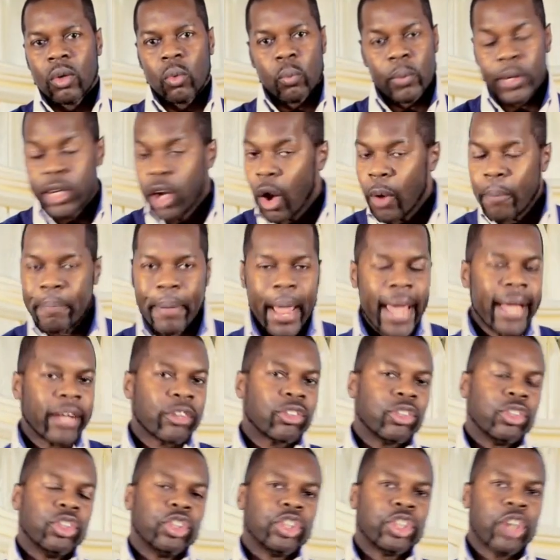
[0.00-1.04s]
We go back
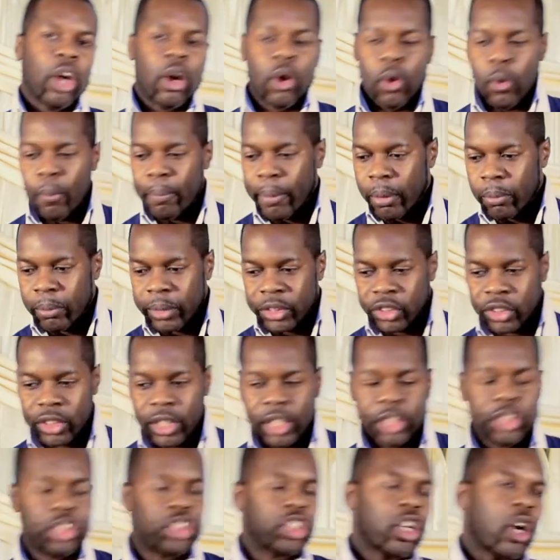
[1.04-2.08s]
to Job and we
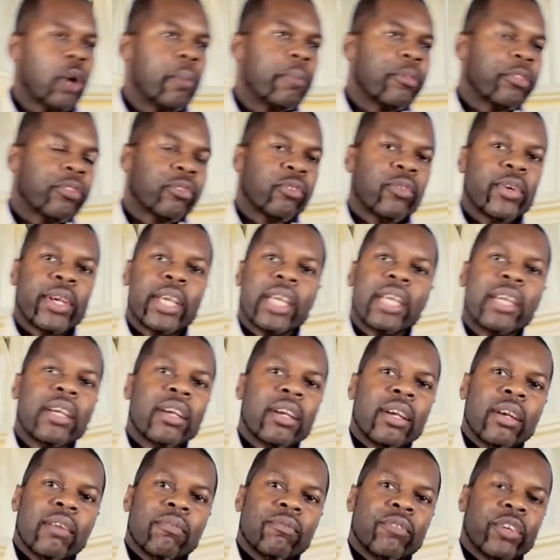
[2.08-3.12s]
see in Job 3,
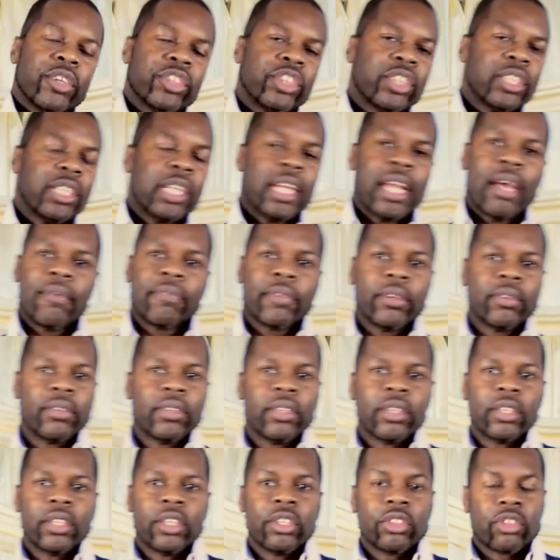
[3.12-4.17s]
verses 11
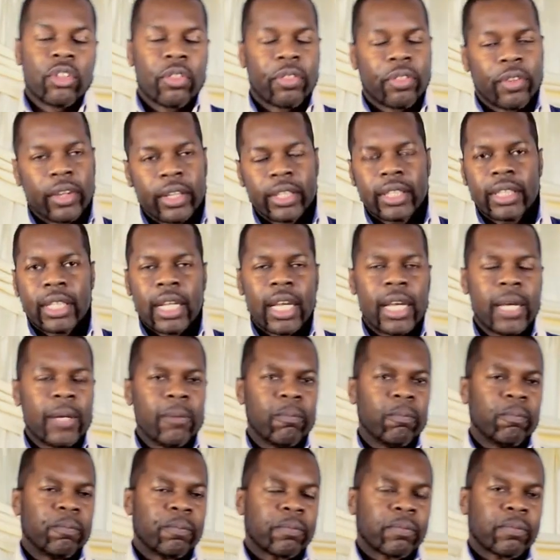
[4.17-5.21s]
to
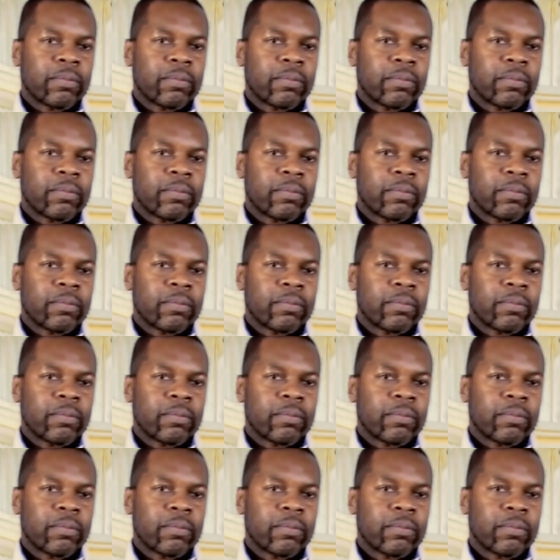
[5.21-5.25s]
13,